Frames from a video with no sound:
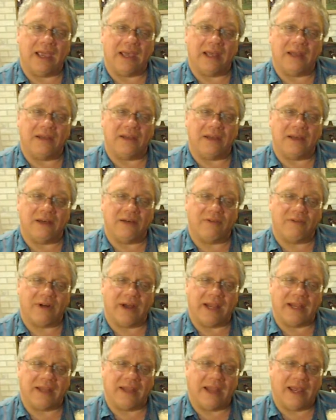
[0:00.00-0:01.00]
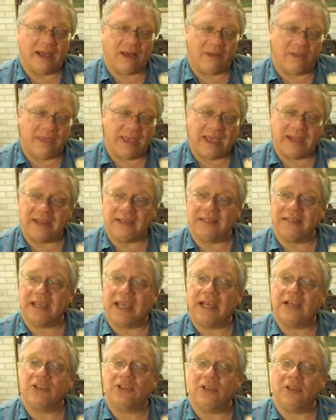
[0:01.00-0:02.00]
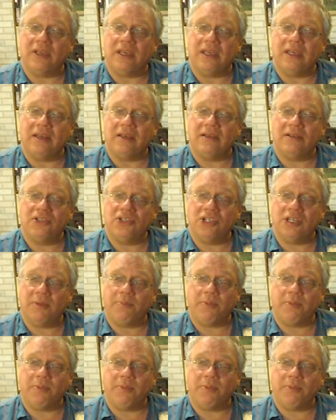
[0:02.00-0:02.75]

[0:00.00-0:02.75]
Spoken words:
And right now that is actually